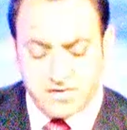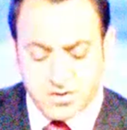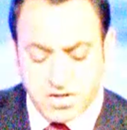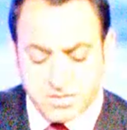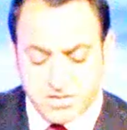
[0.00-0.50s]
of
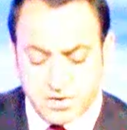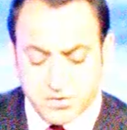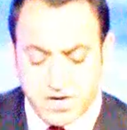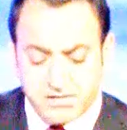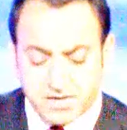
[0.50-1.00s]
FGM is
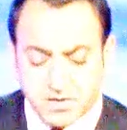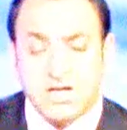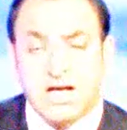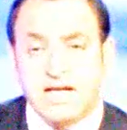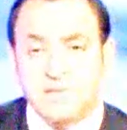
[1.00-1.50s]
most prevalent, or
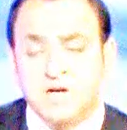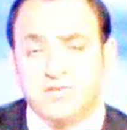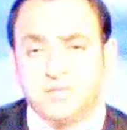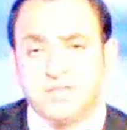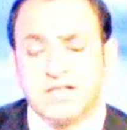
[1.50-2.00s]
still highly
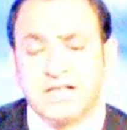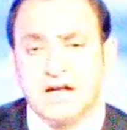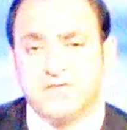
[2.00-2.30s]
prevalent, particularly in